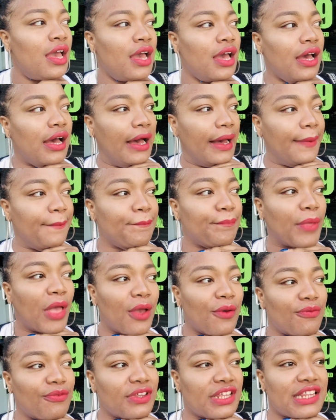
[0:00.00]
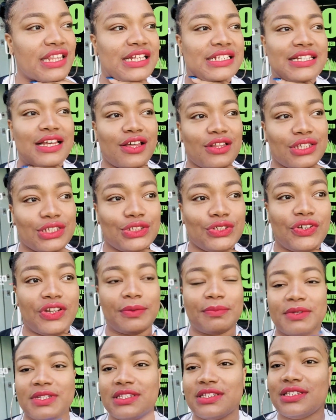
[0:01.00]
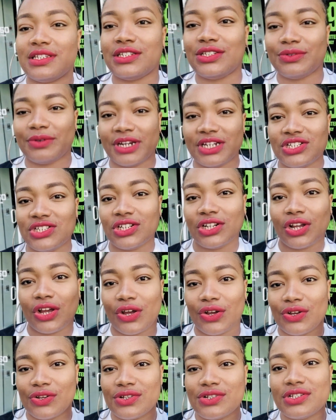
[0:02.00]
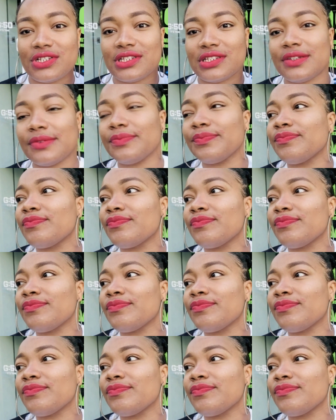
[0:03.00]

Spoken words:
hopefully that's how the treatment situation goes.